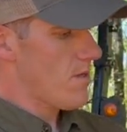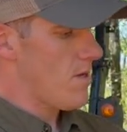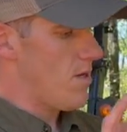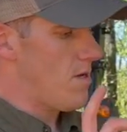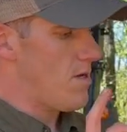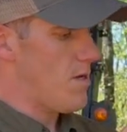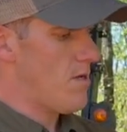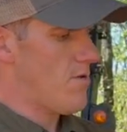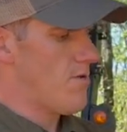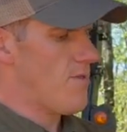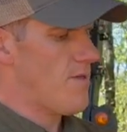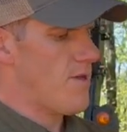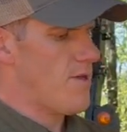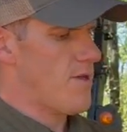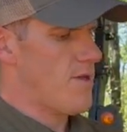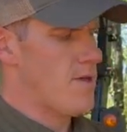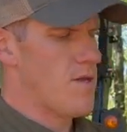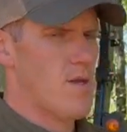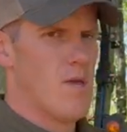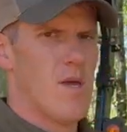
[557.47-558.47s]
Another
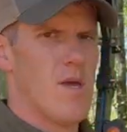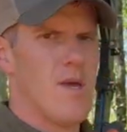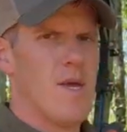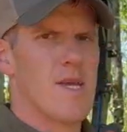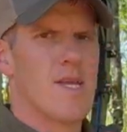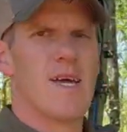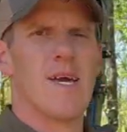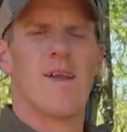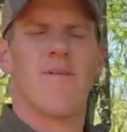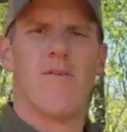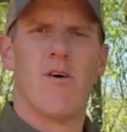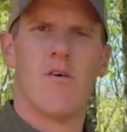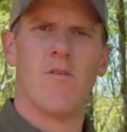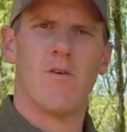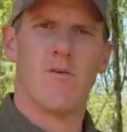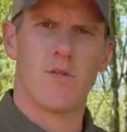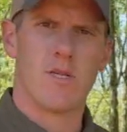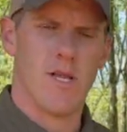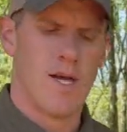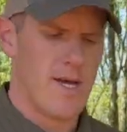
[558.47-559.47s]
thing kind of on
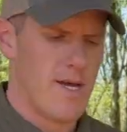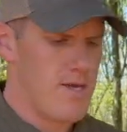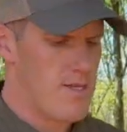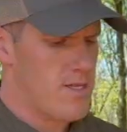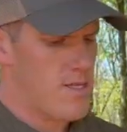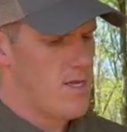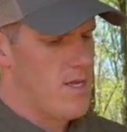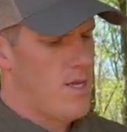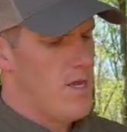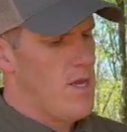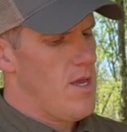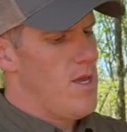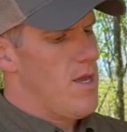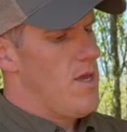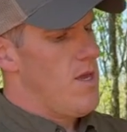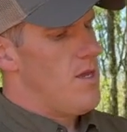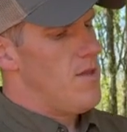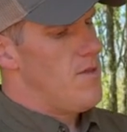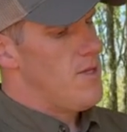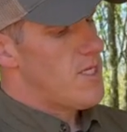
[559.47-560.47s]
those lines,
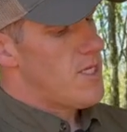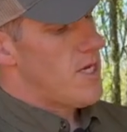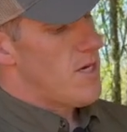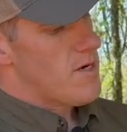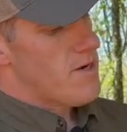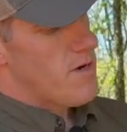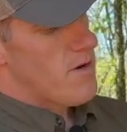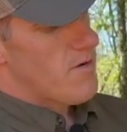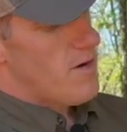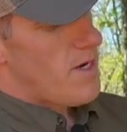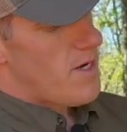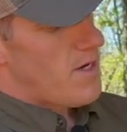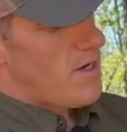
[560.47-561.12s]
this area right